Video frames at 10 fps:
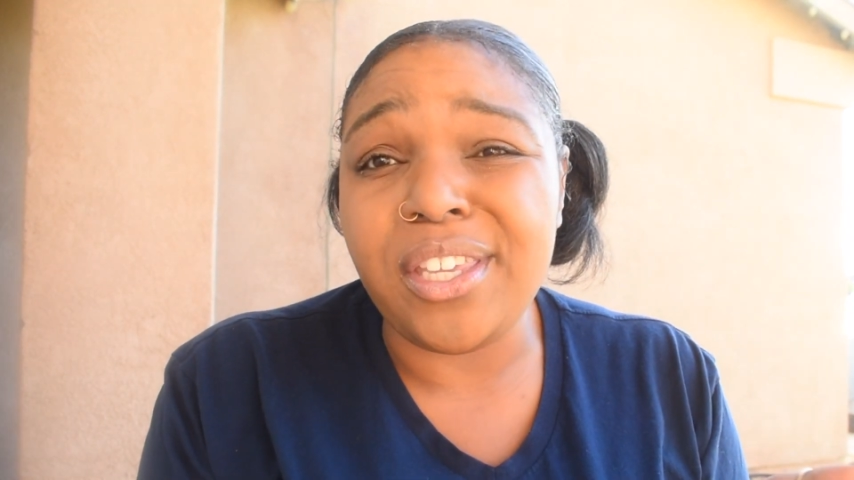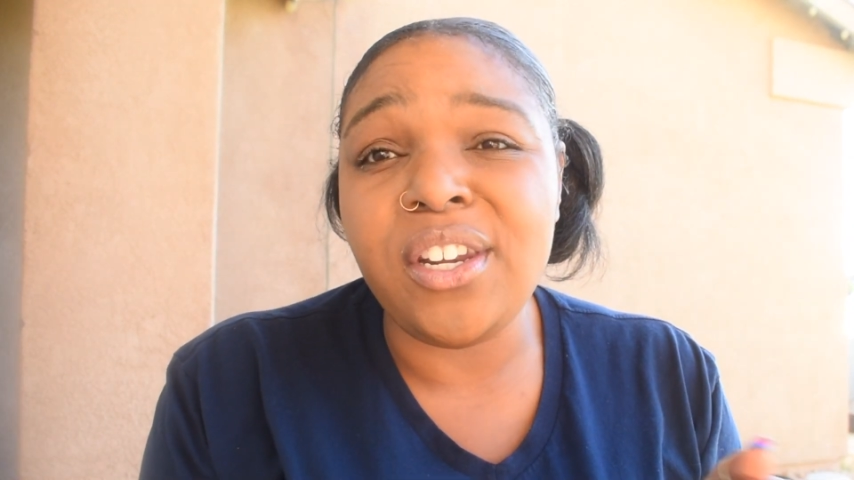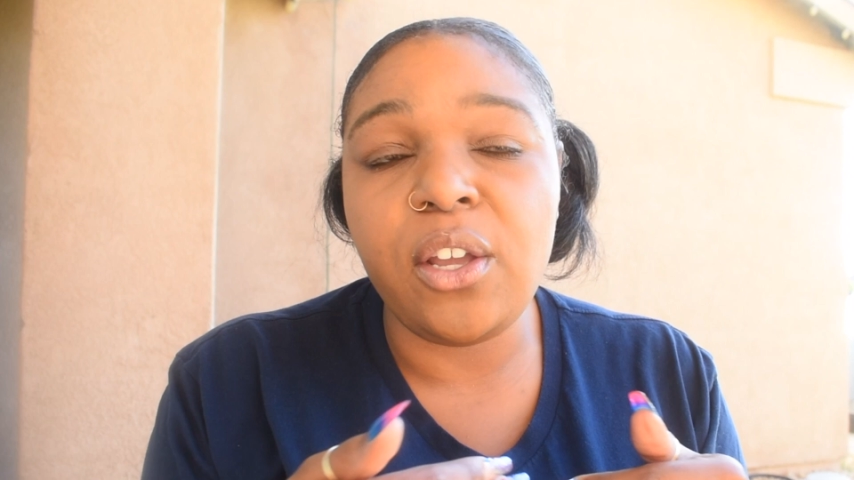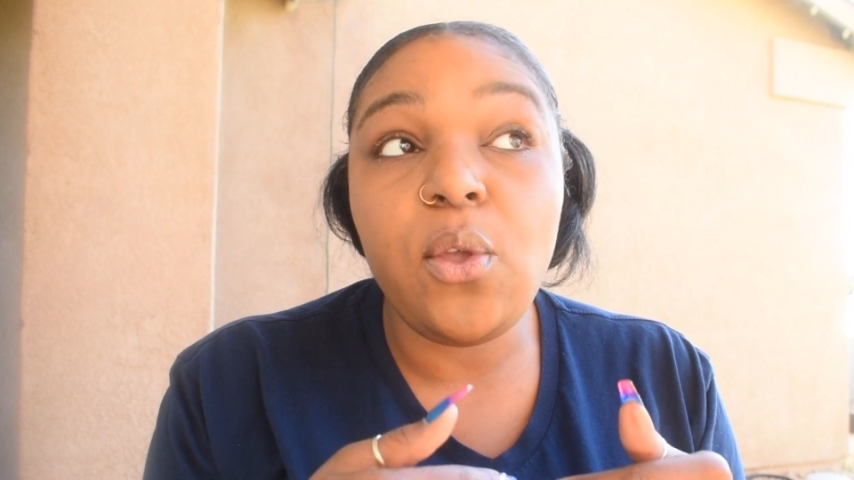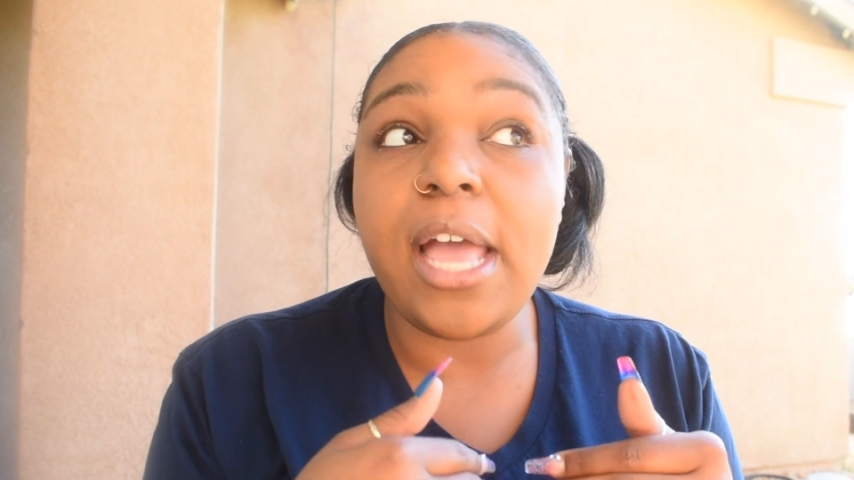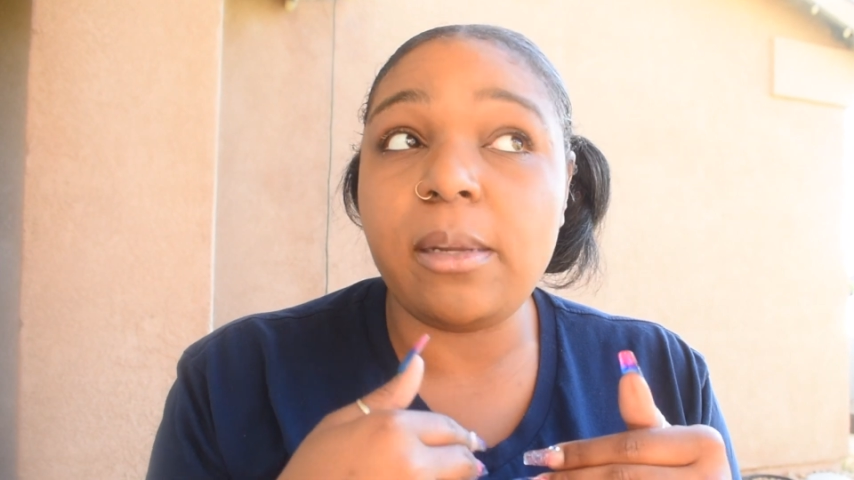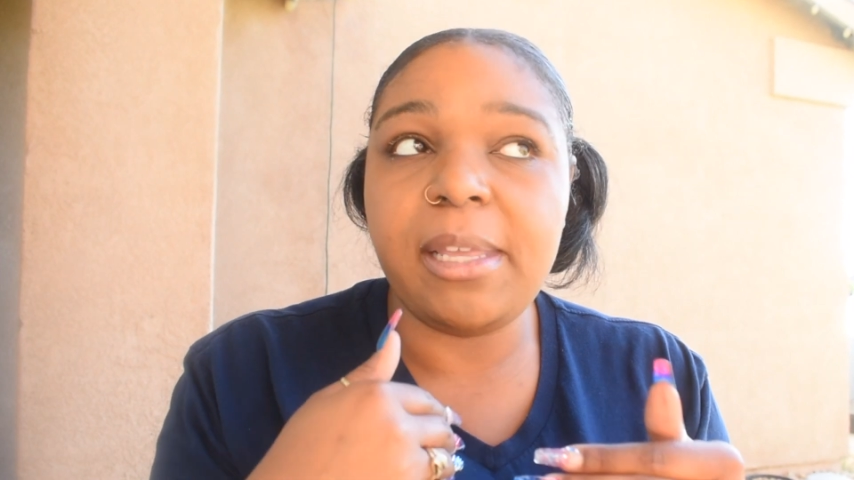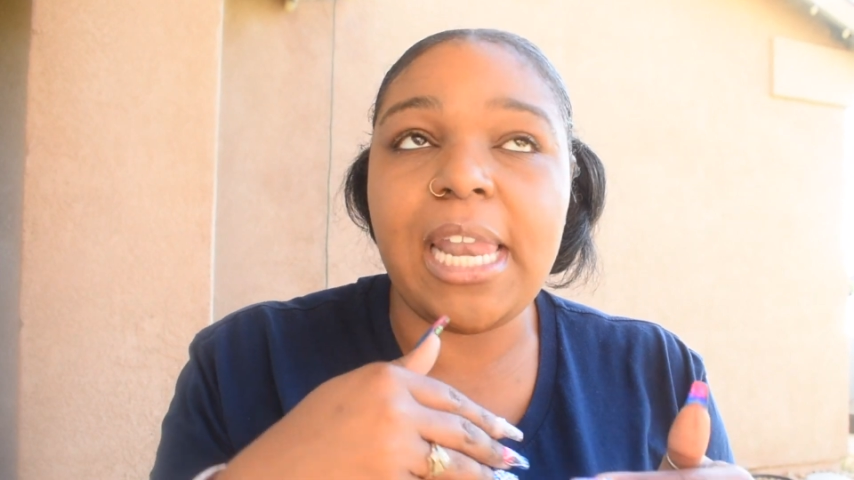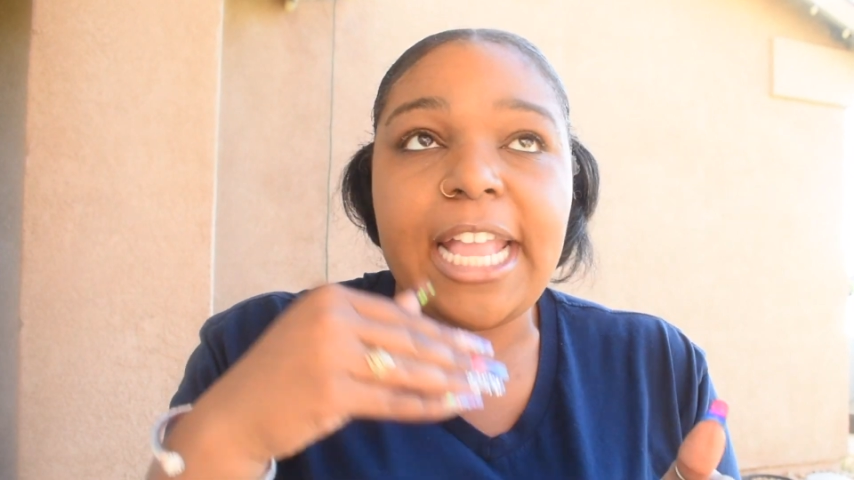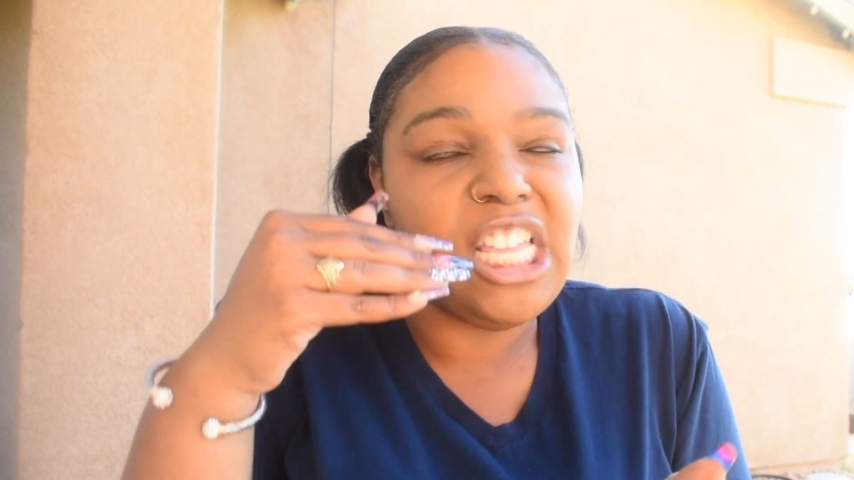You know, you had to
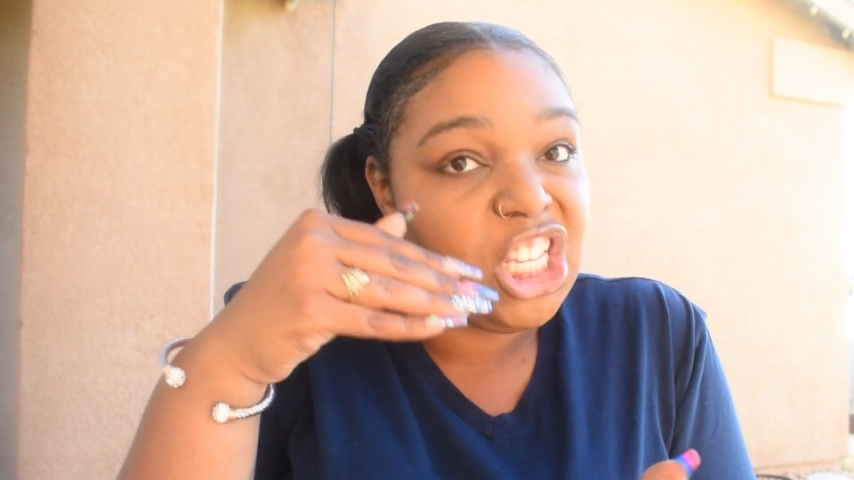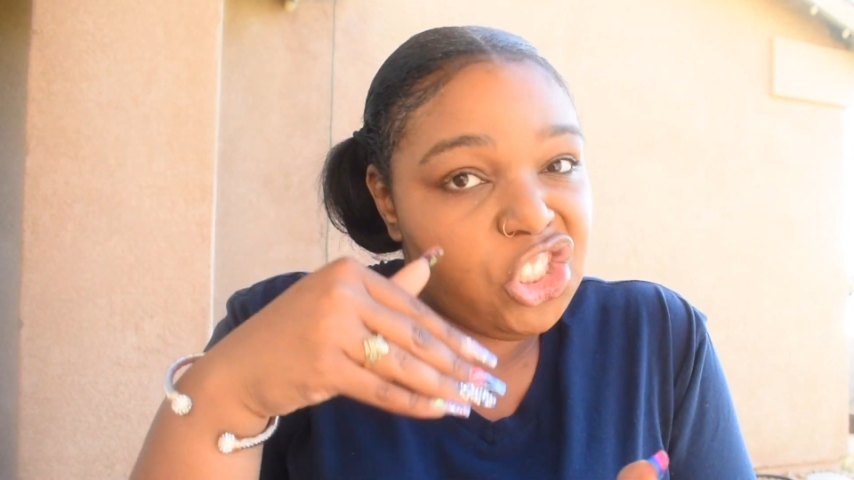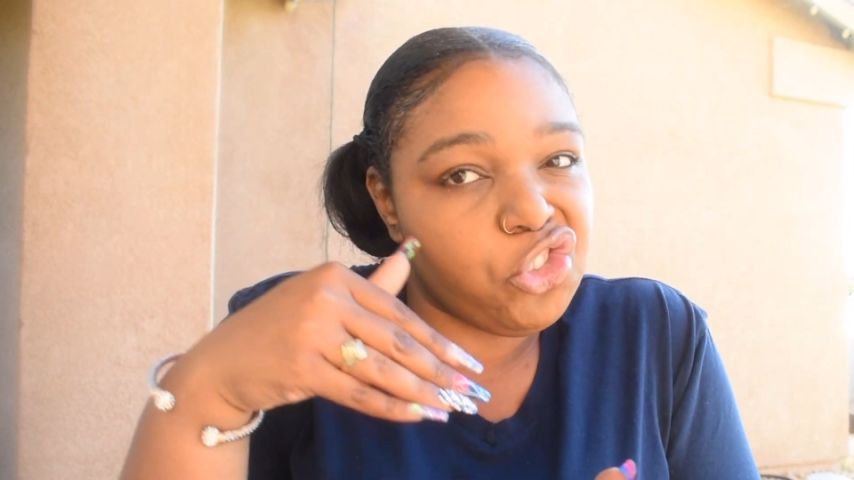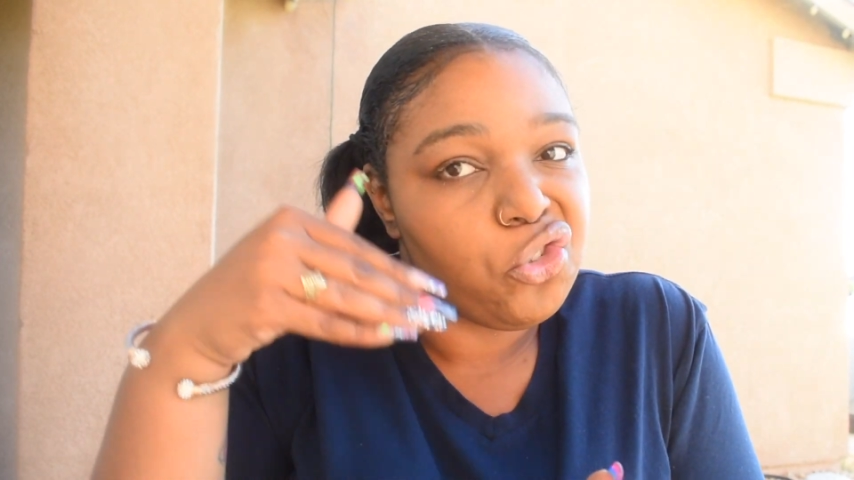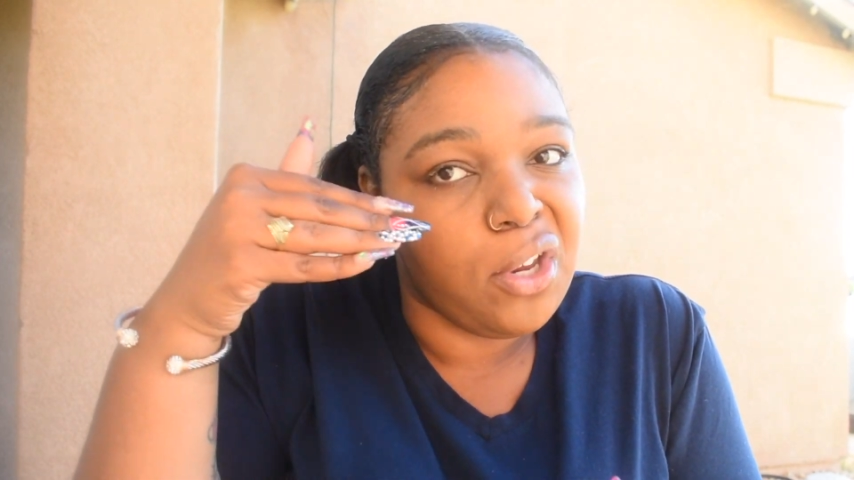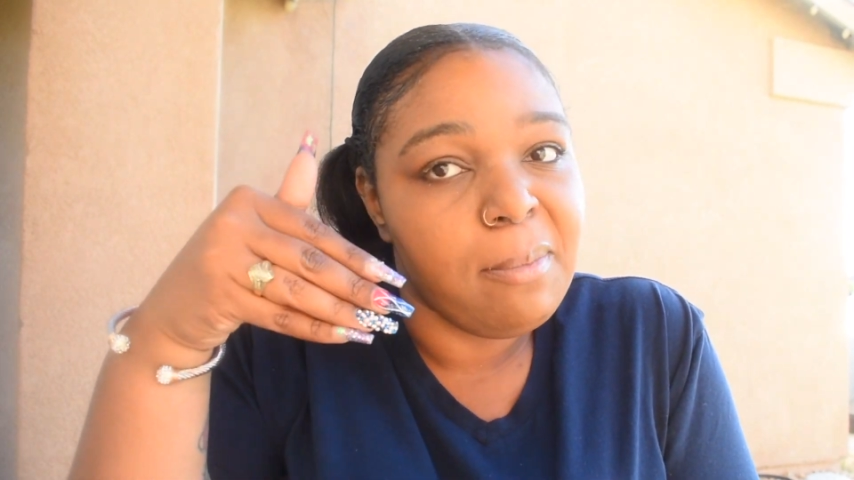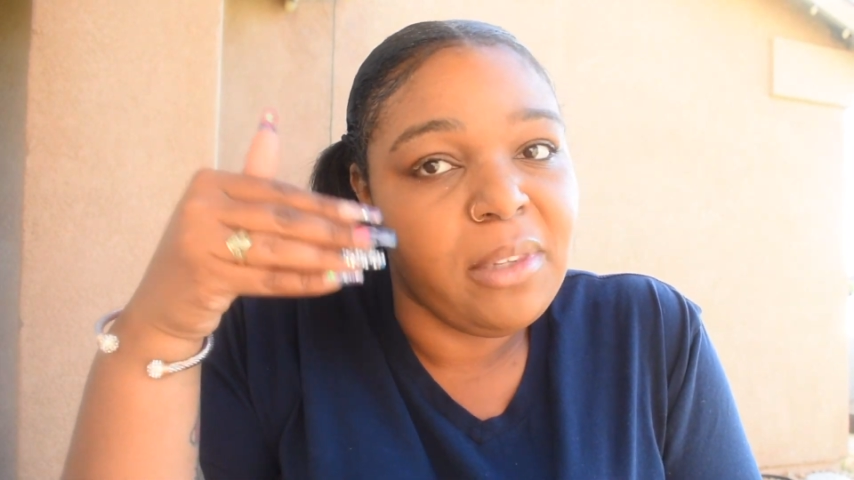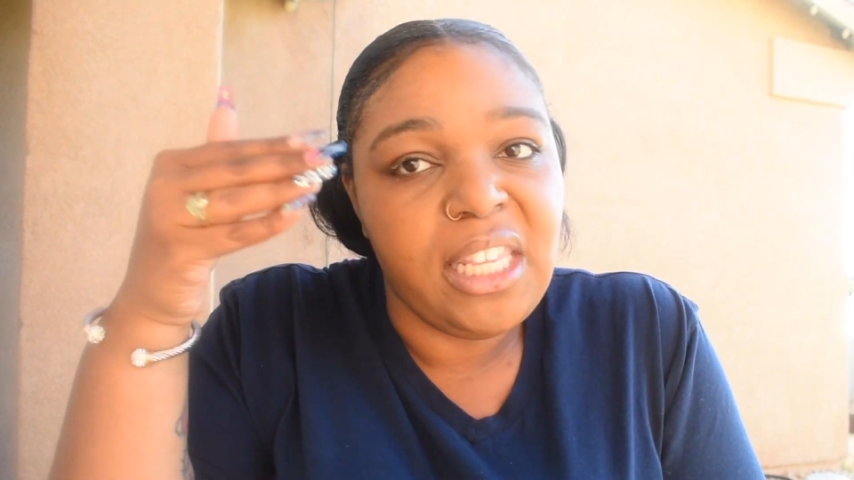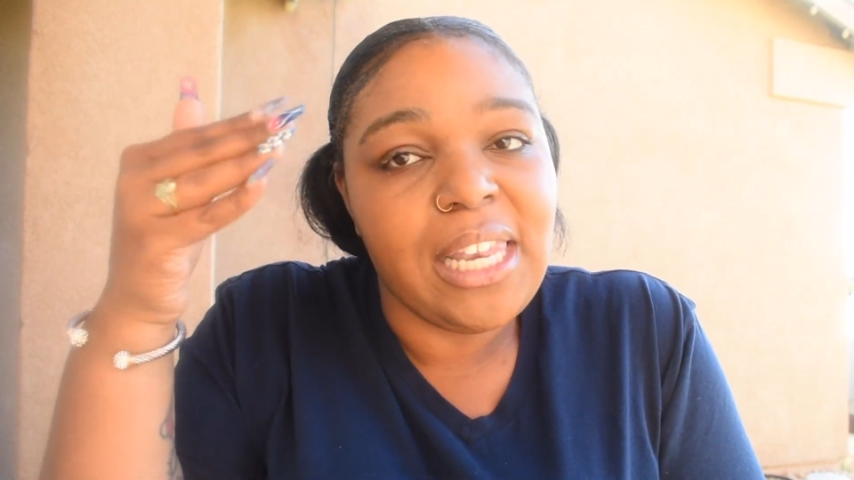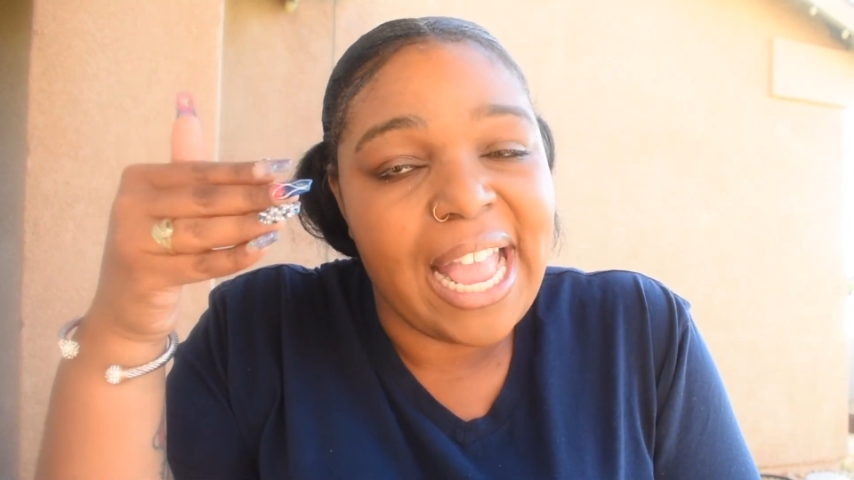be, like,
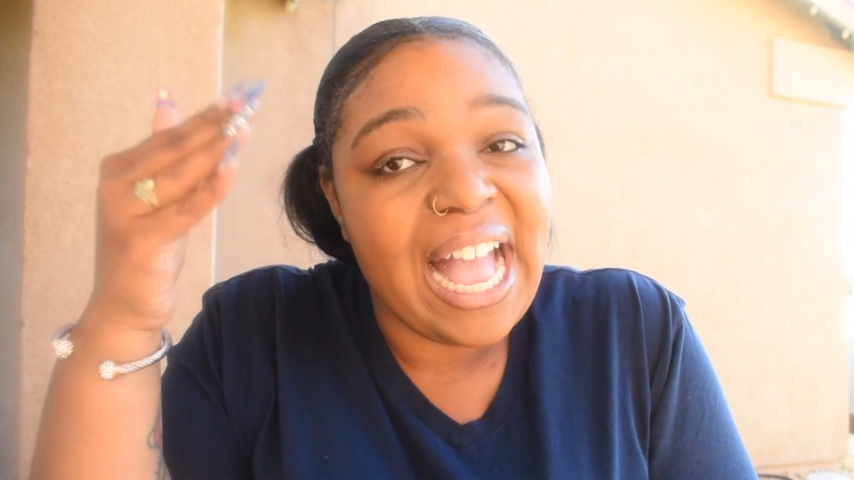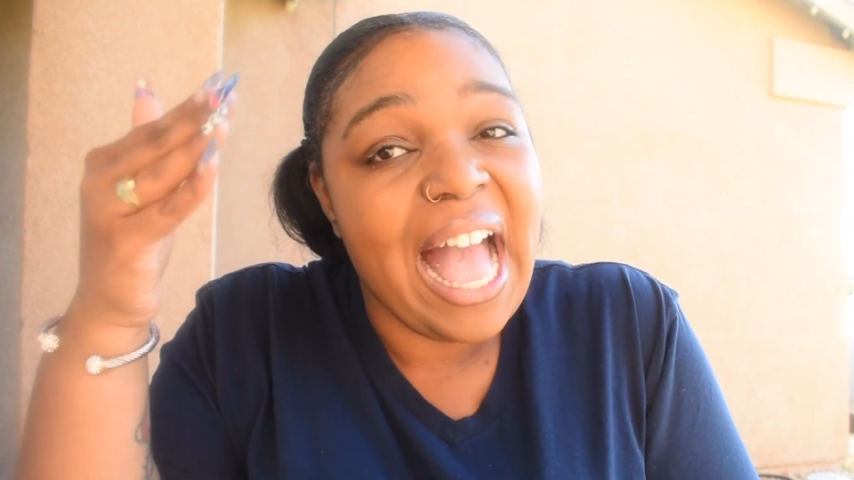extremely, like,